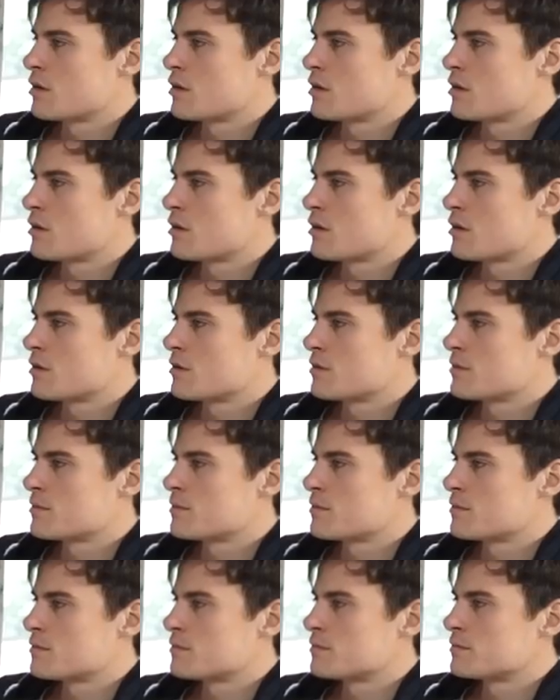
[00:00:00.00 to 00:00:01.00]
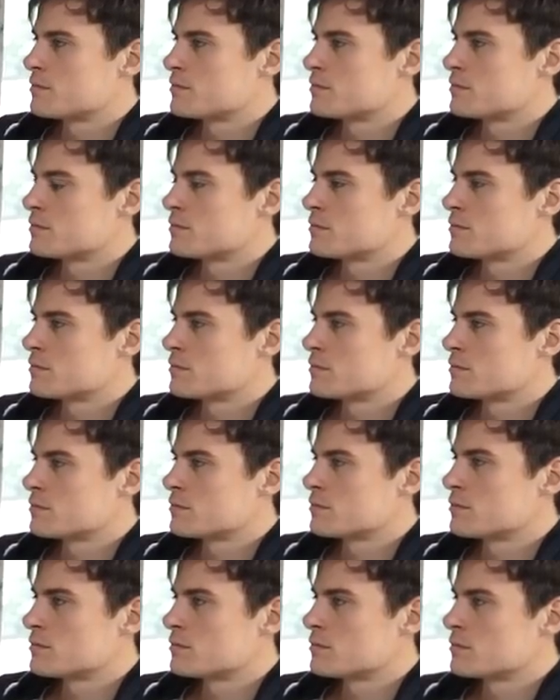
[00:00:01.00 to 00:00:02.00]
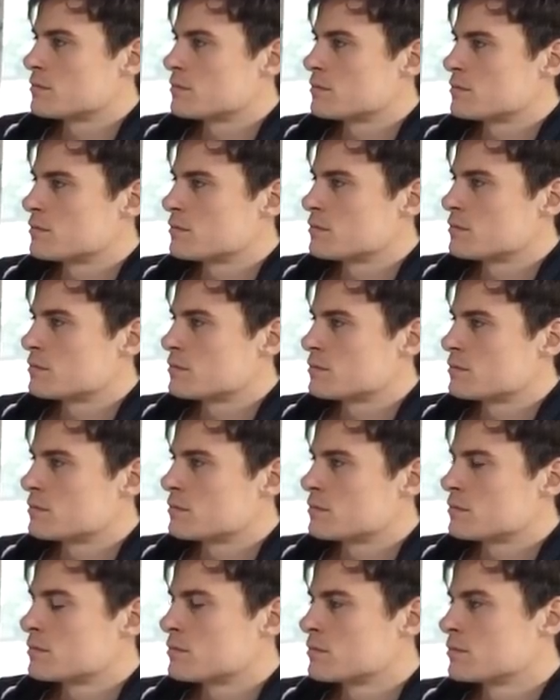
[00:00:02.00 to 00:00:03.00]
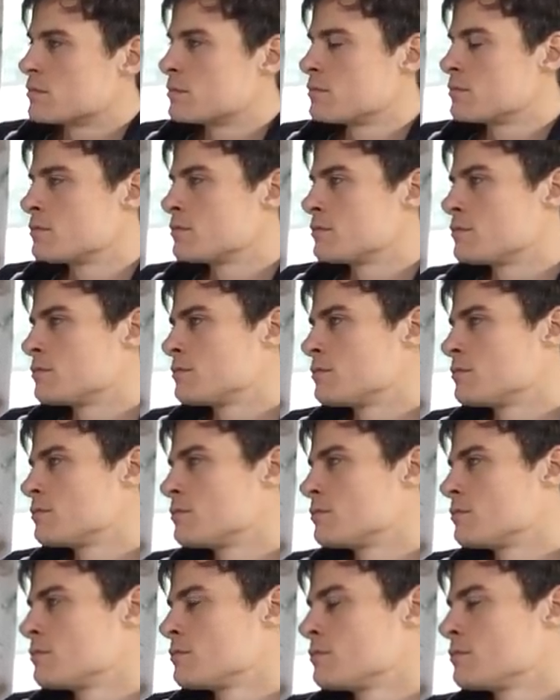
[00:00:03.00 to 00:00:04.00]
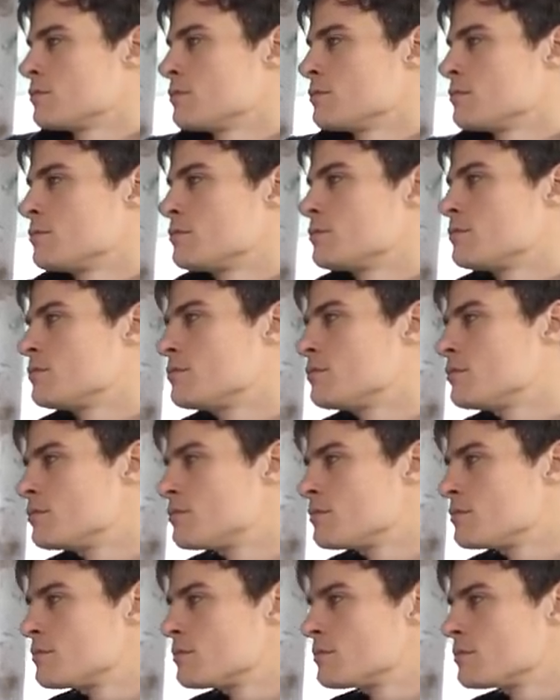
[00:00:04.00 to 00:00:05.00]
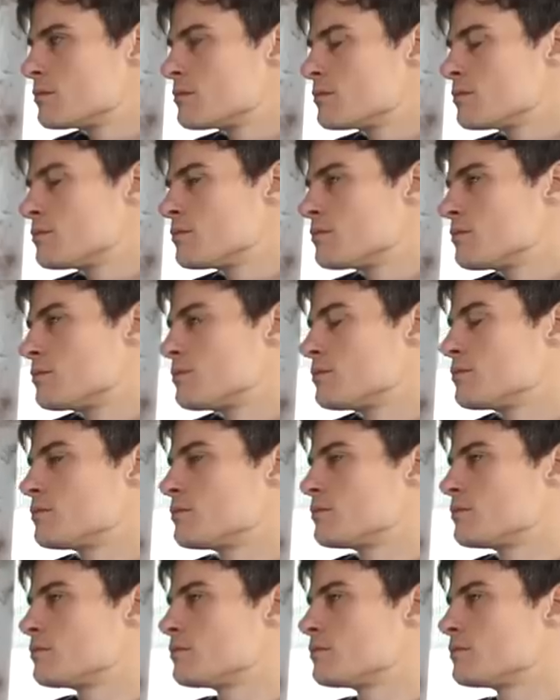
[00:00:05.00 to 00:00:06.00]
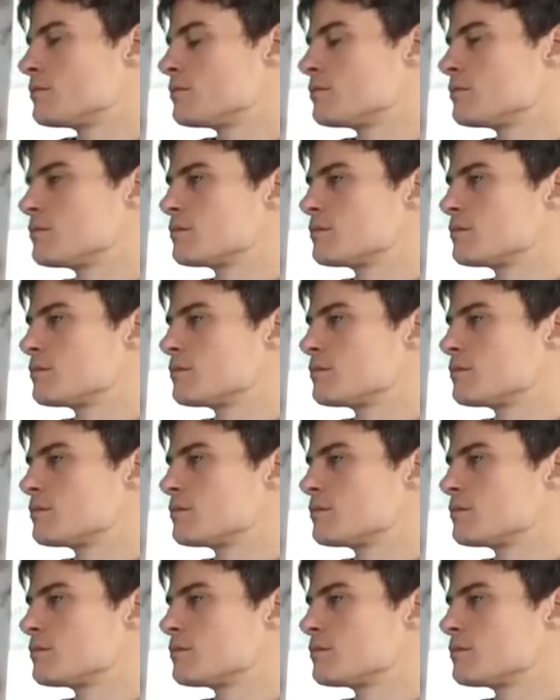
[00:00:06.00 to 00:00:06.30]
This person isn't speaking.